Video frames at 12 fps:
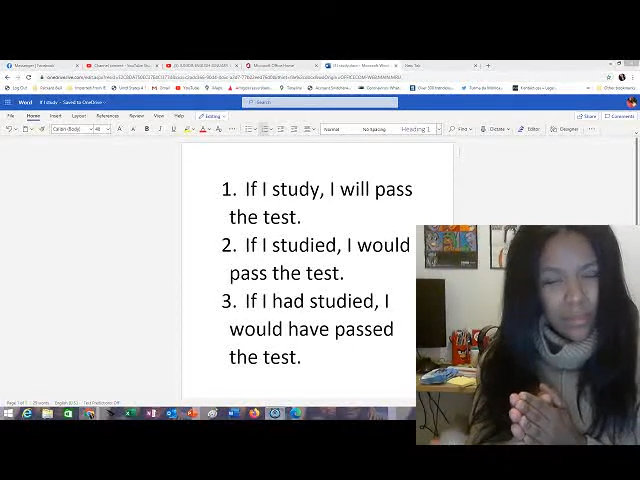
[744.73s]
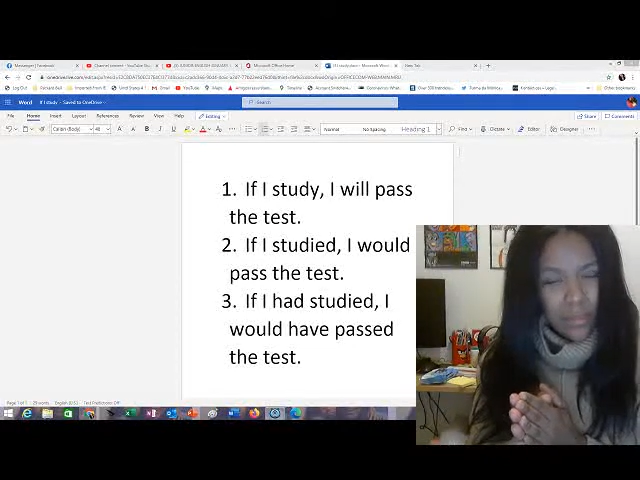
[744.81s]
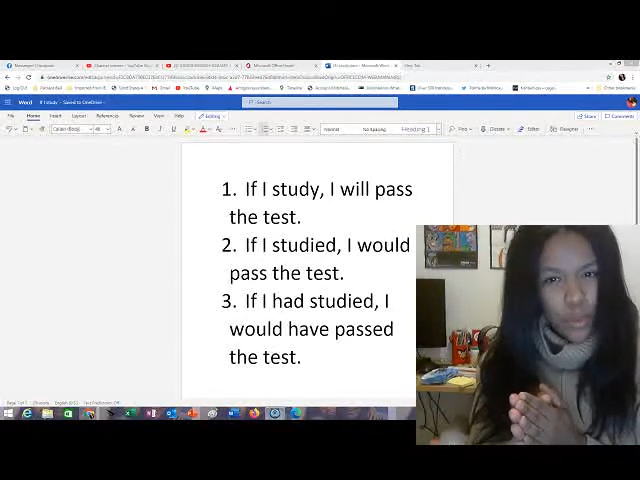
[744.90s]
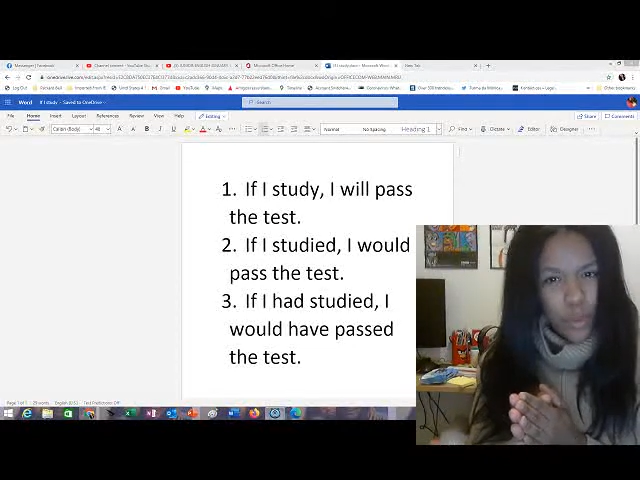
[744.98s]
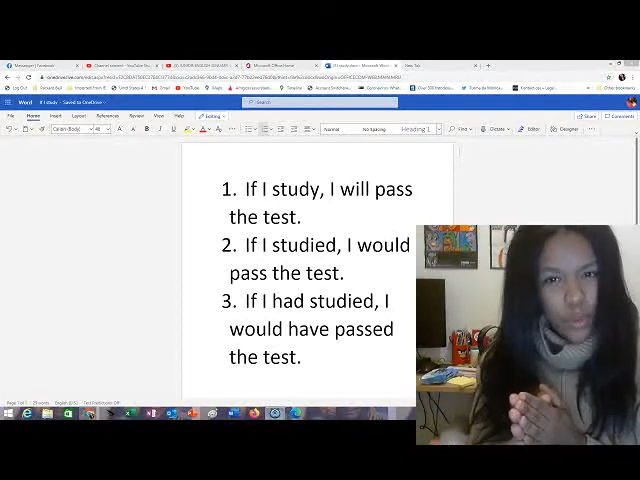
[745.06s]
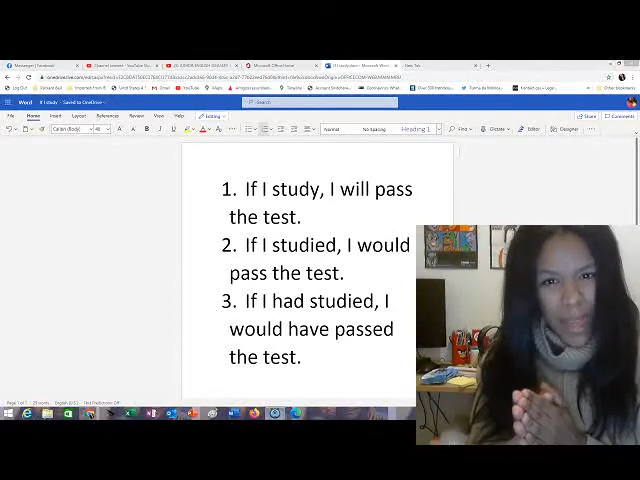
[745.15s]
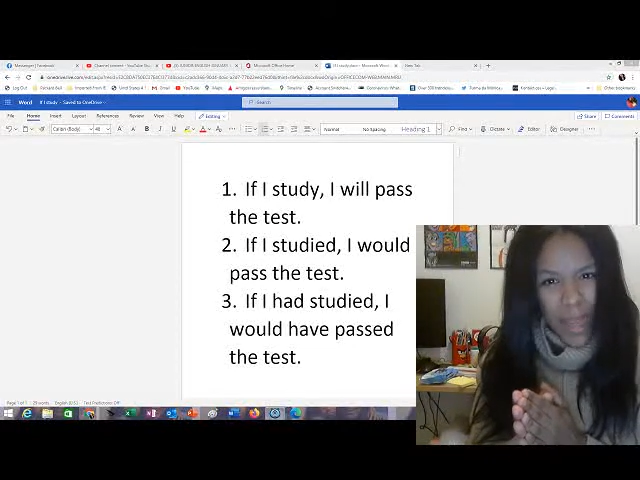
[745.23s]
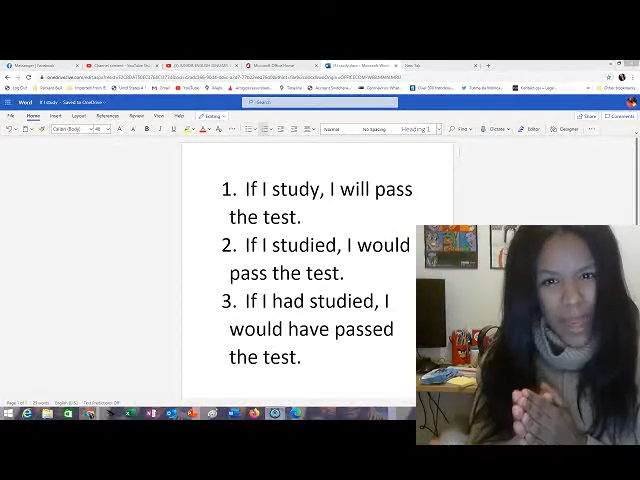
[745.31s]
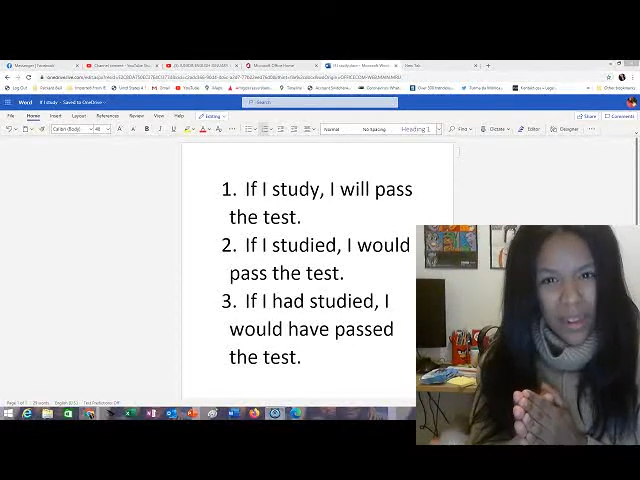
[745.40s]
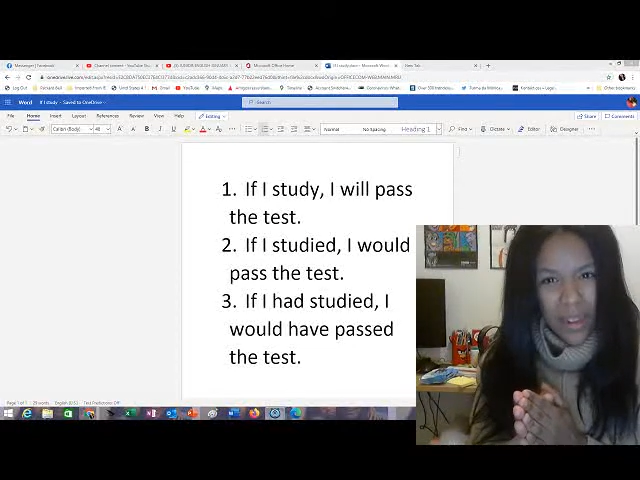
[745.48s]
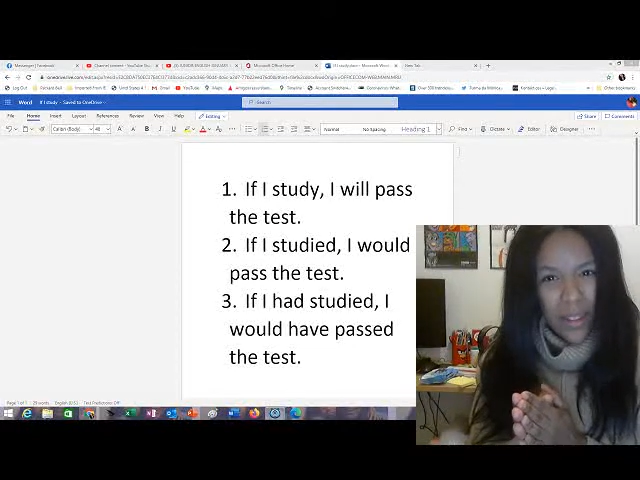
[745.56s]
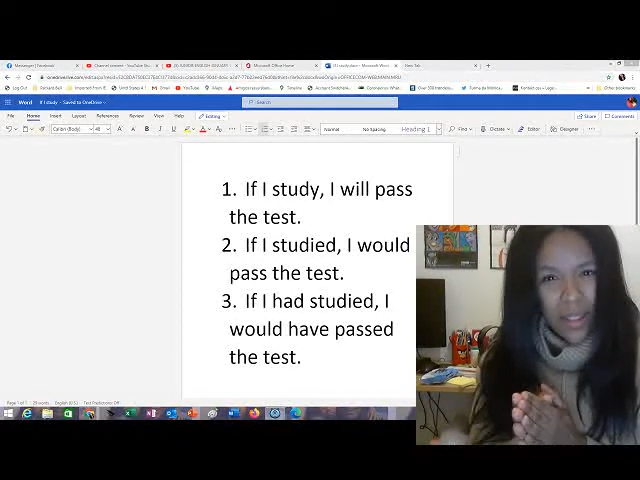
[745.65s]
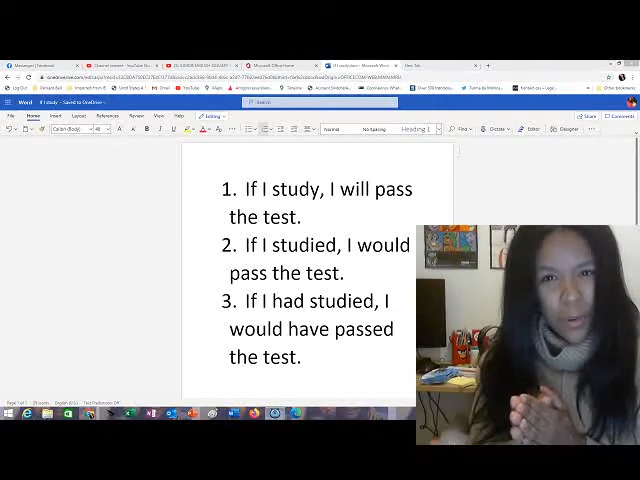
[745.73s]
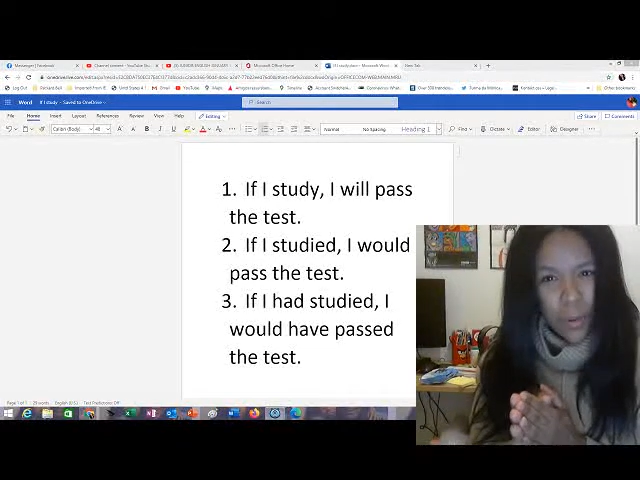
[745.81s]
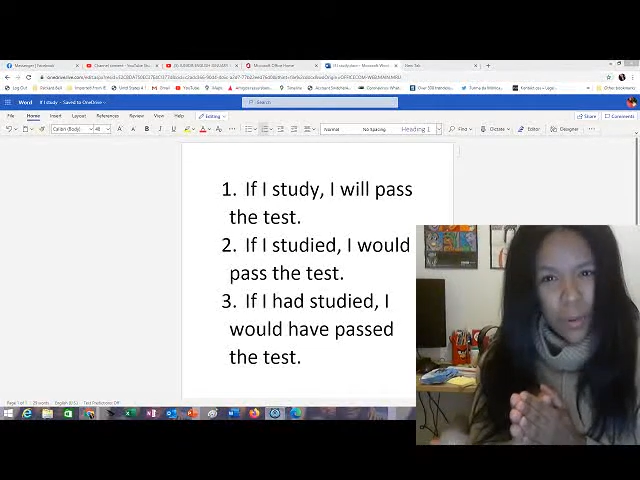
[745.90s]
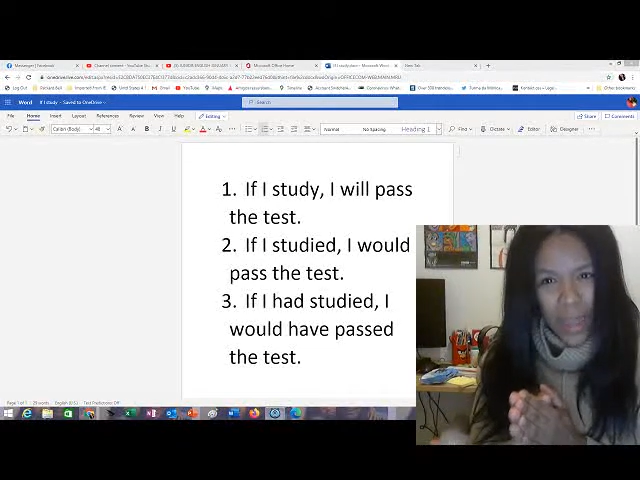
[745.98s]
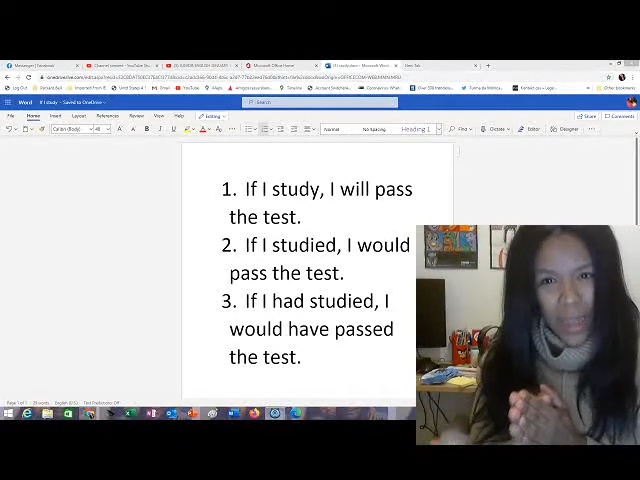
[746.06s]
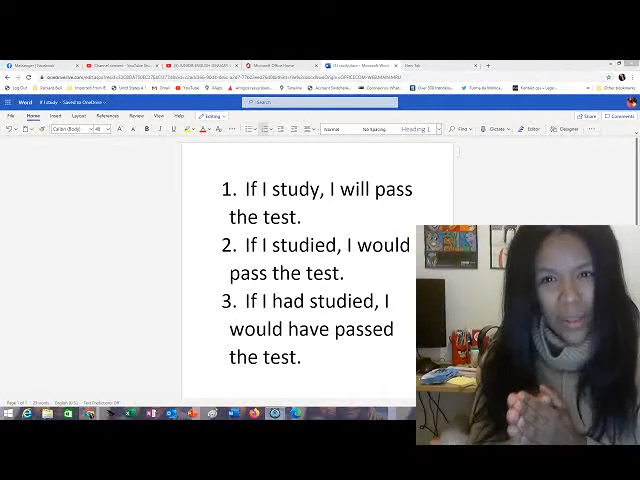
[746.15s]
grammatically
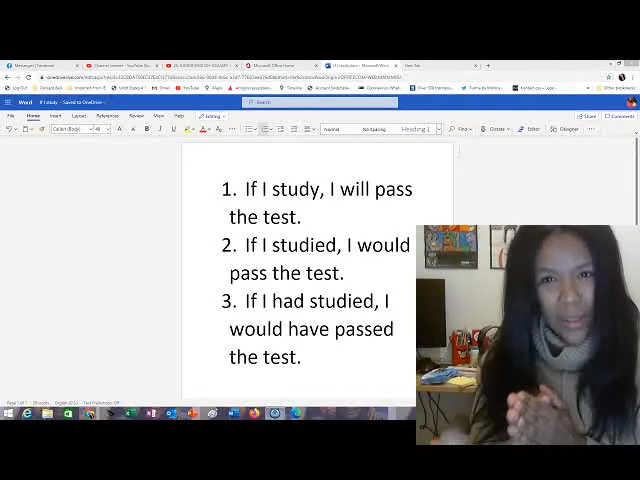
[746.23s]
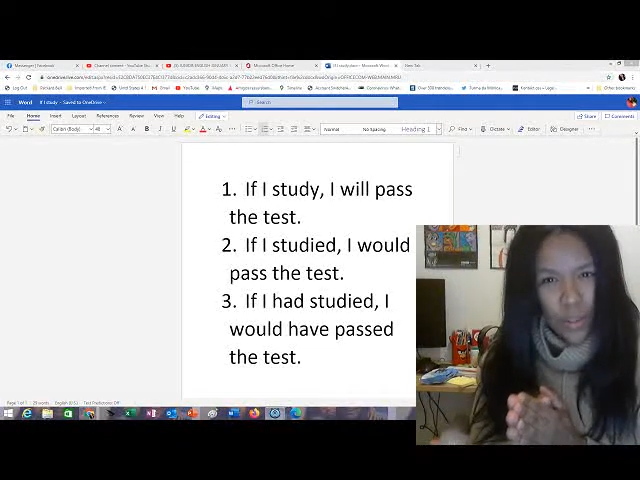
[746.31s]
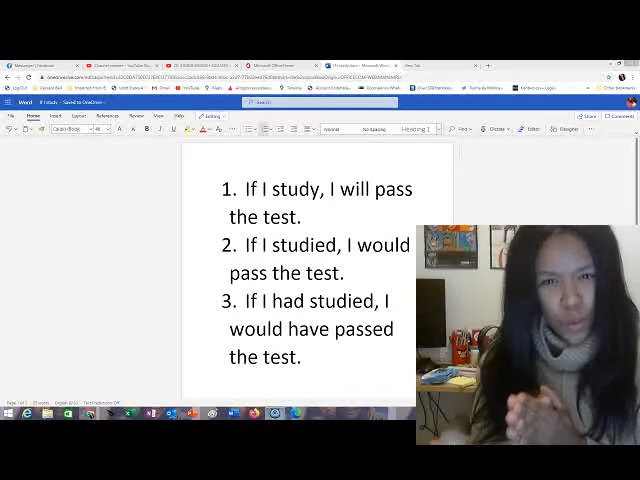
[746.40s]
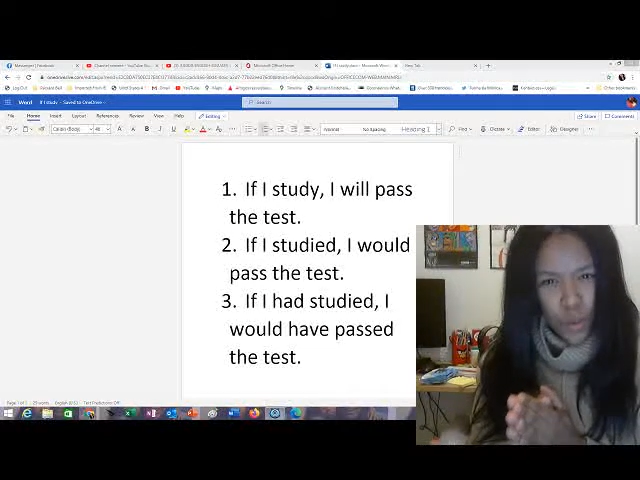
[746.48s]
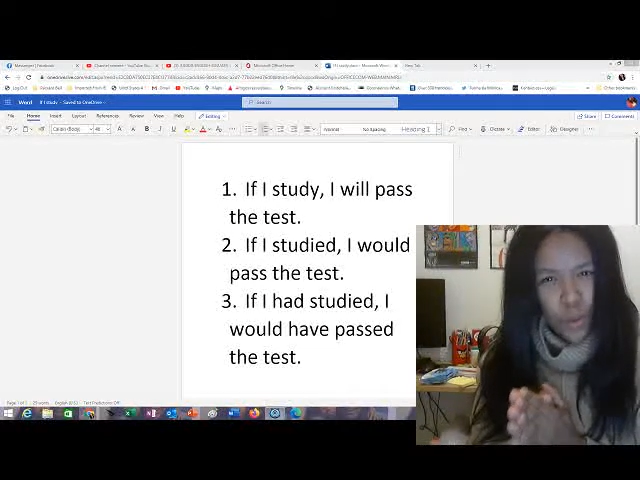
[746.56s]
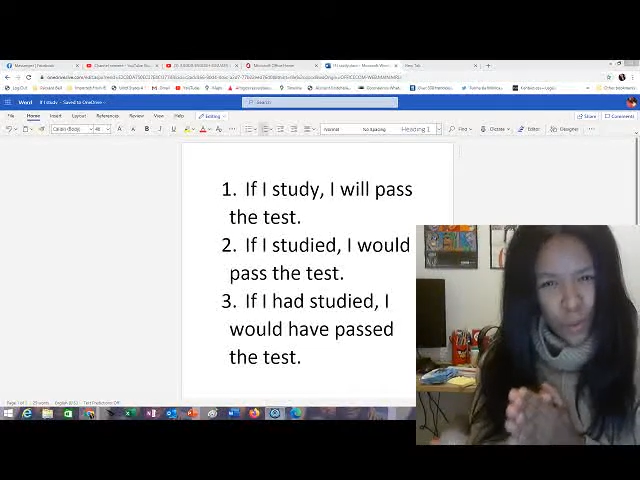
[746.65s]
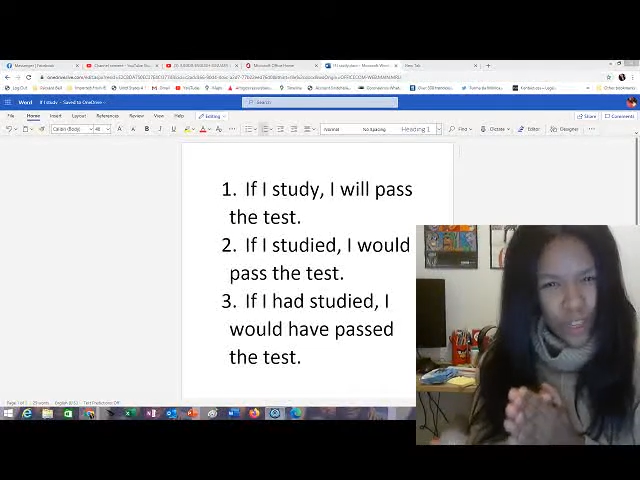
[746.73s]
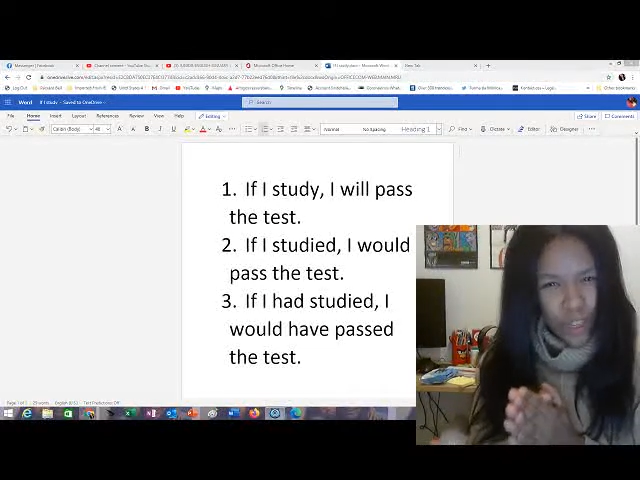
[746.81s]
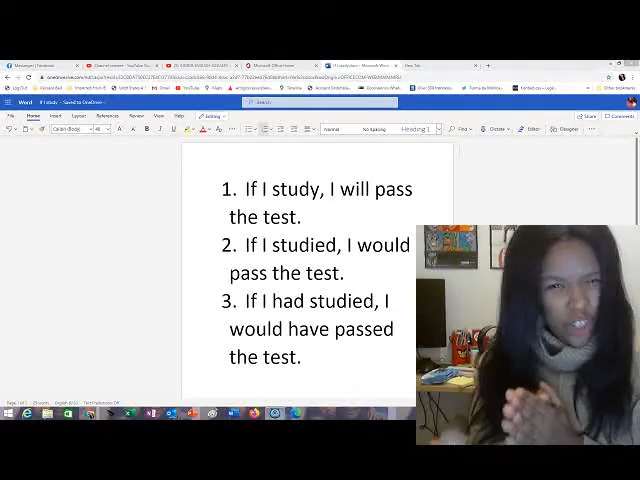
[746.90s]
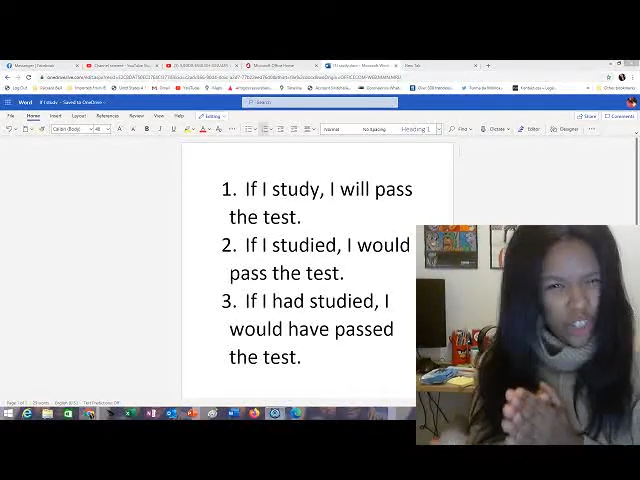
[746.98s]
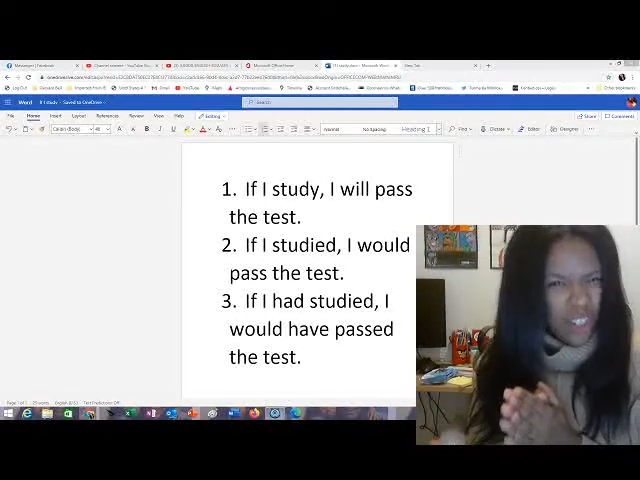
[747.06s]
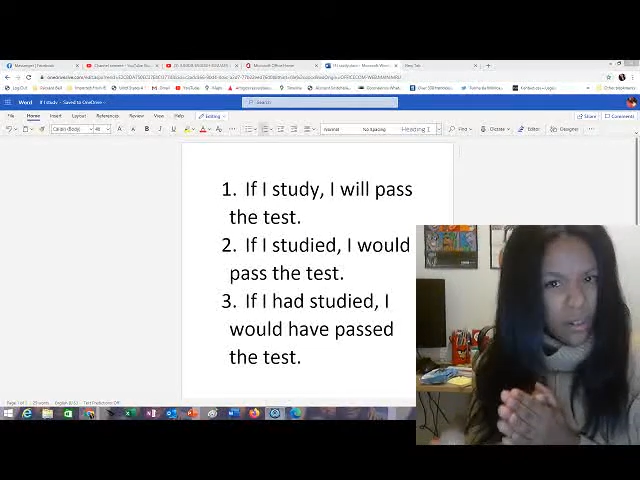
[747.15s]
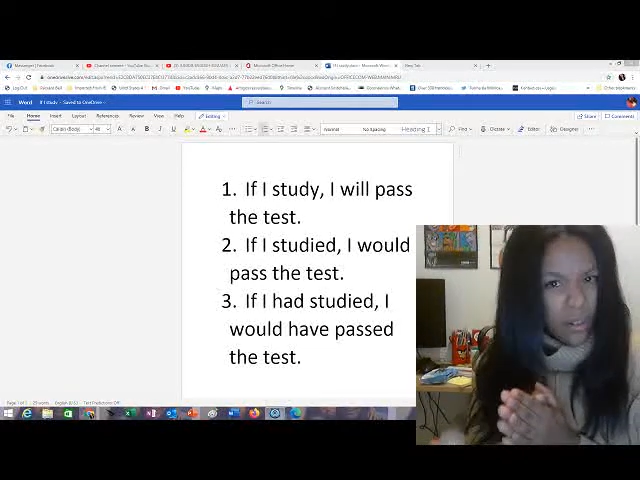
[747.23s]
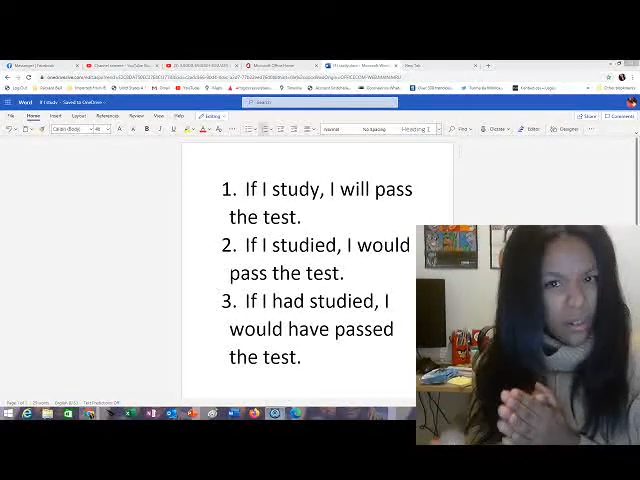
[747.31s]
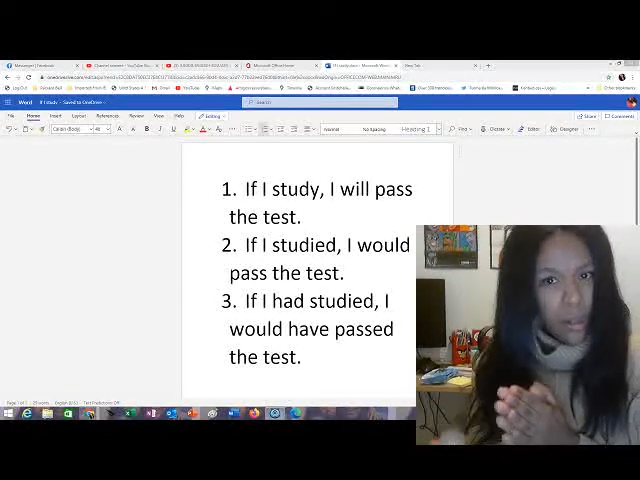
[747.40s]
correct in Norwegian,